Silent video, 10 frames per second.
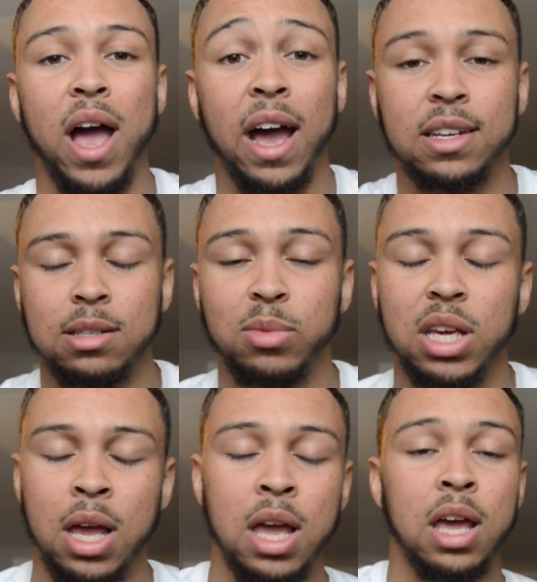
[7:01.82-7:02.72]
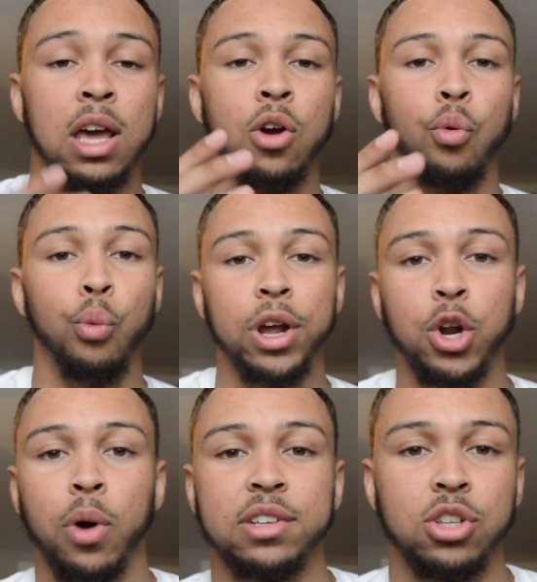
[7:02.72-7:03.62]
ask me, when
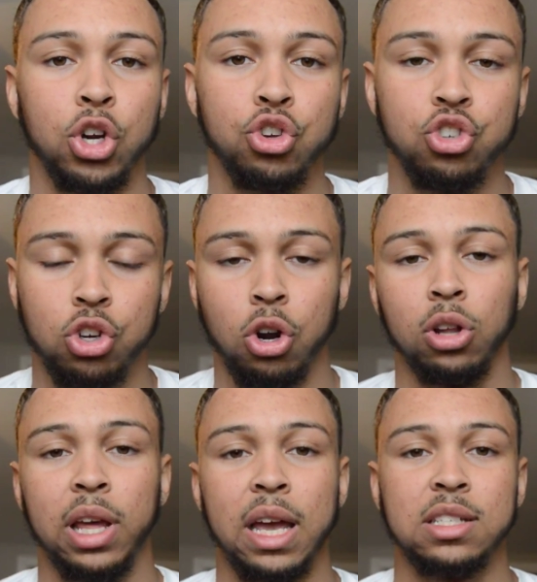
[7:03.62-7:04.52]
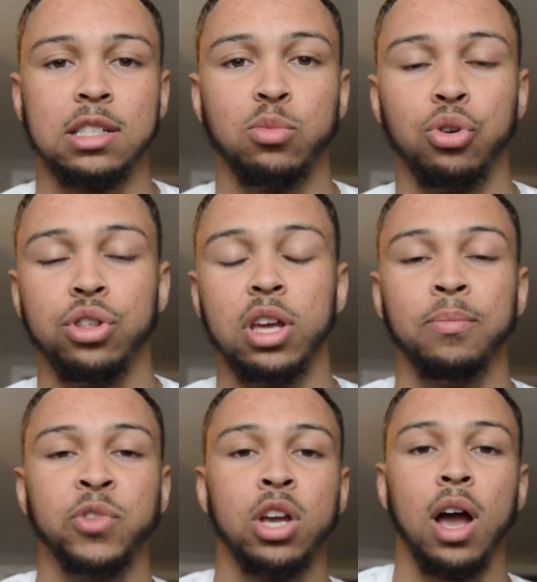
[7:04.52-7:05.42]
do I start using curl enhancing smoothie?
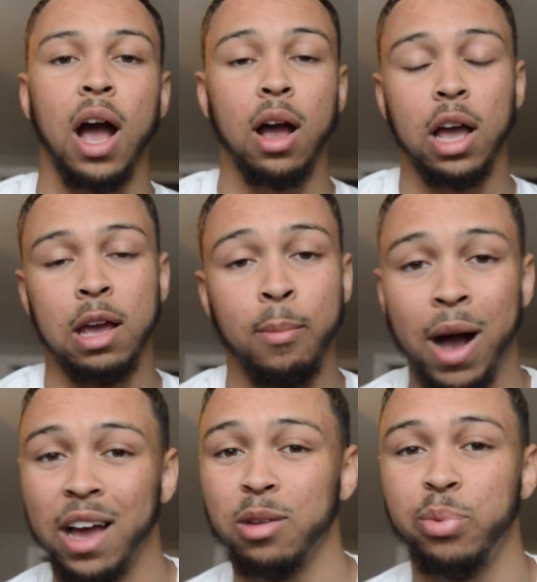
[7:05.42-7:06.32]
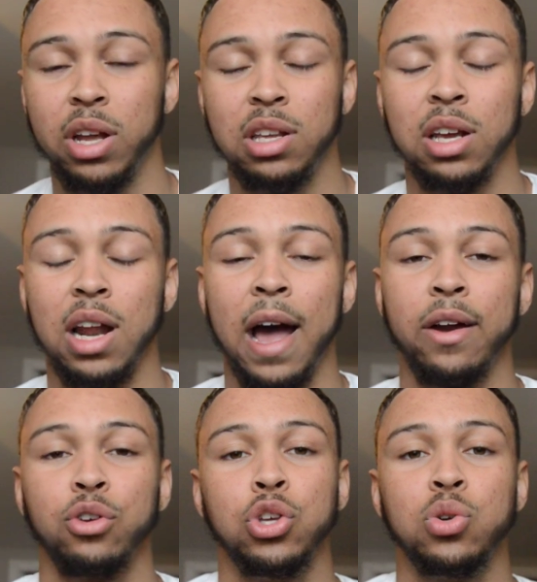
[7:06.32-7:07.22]
In my opinion, I
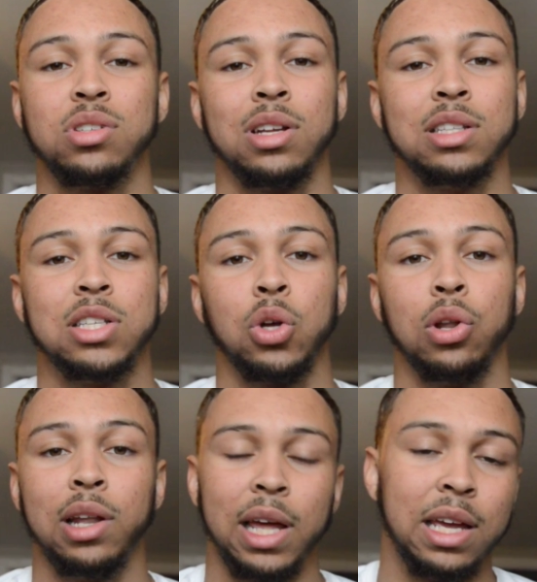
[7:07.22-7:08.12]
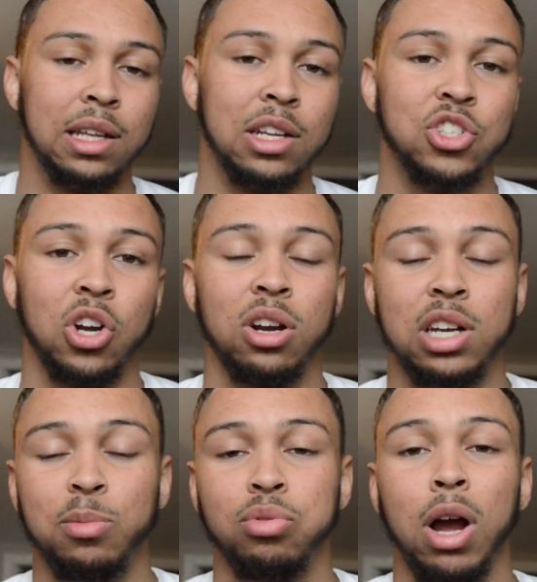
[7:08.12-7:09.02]
don't use it until late in the
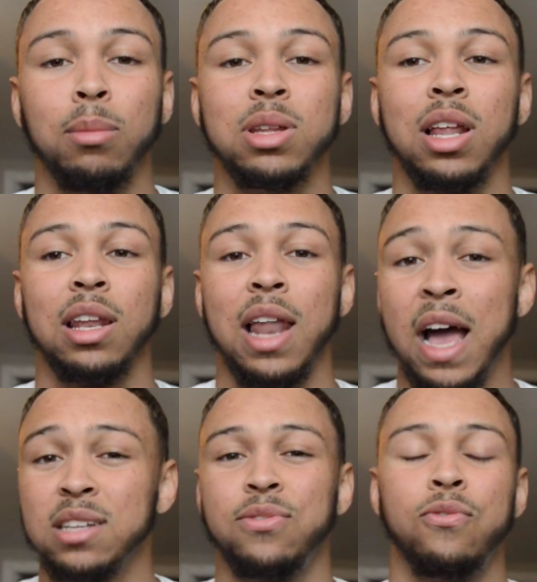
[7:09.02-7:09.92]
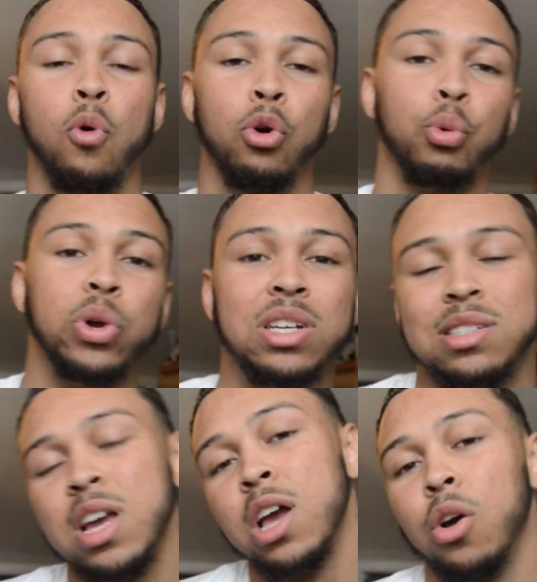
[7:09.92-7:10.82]
journey. Probably the last 4 weeks,
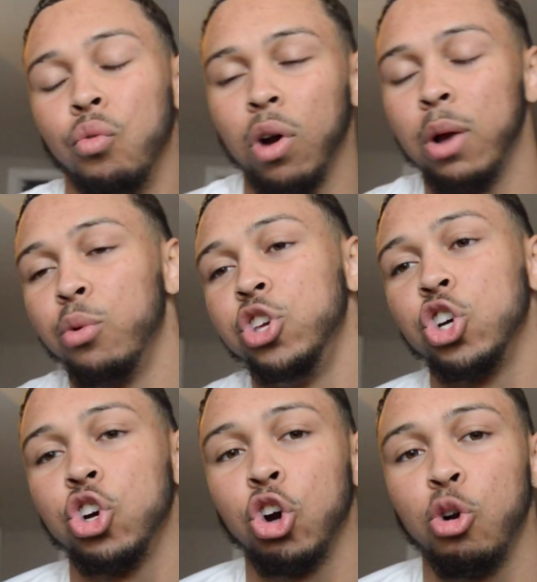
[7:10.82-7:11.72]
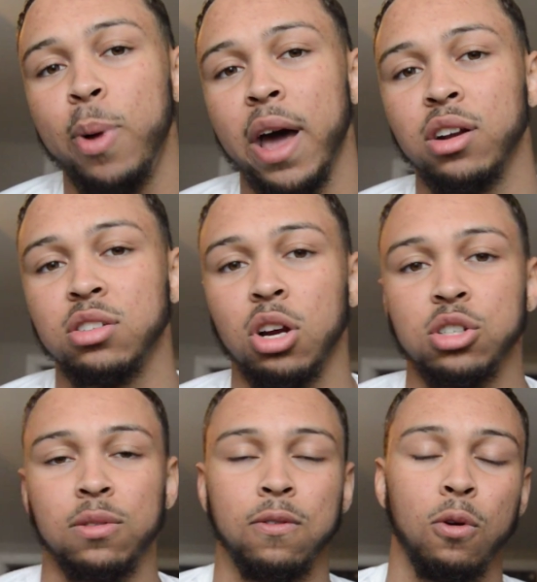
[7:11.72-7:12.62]
right when your curl pattern starts
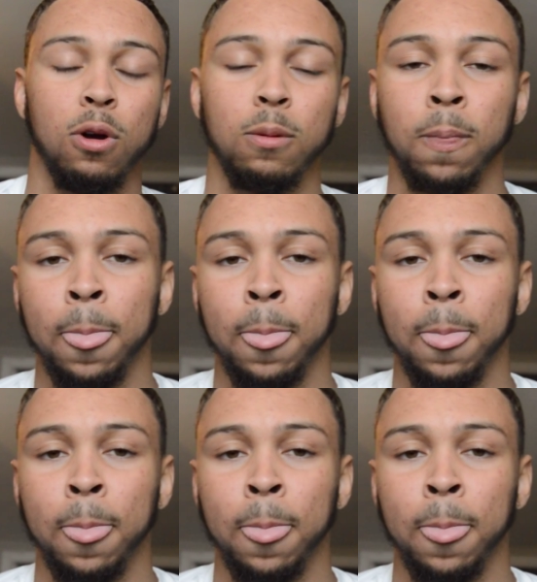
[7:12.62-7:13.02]
to form.